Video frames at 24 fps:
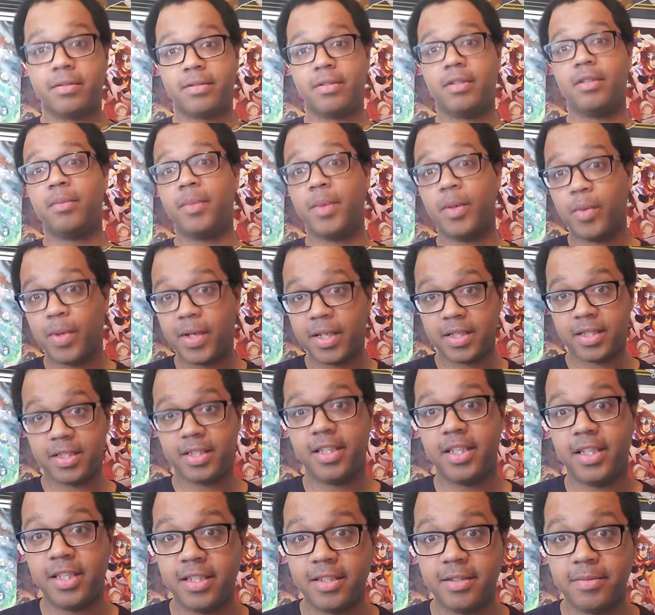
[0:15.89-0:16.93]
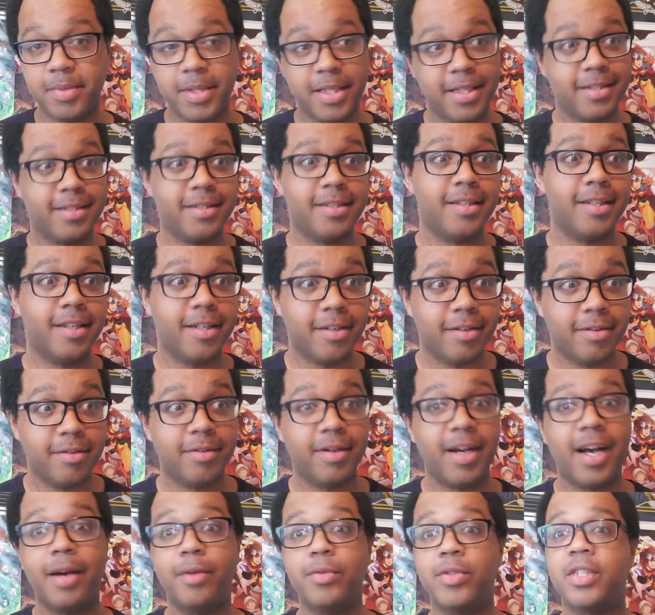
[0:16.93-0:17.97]
It took me a while to see this because, you know,
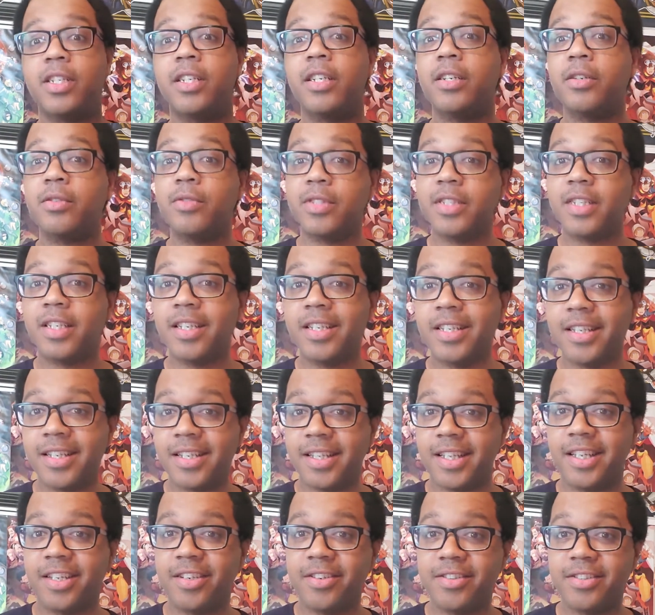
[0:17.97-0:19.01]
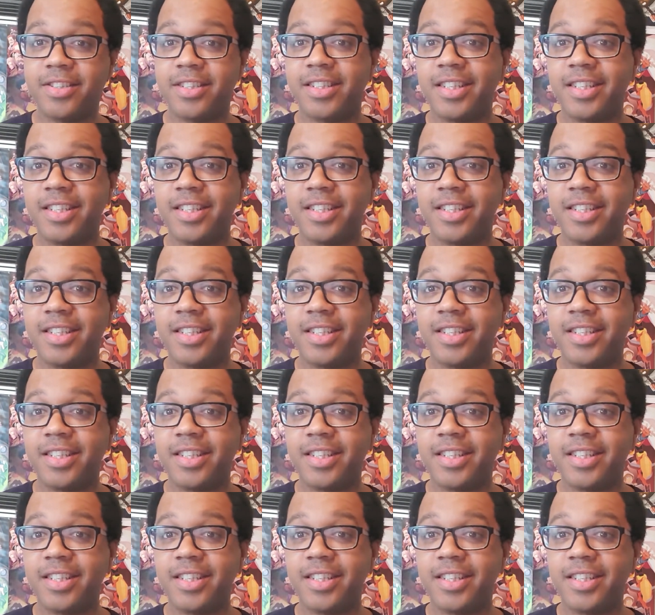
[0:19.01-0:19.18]
I was going to go see it in theaters.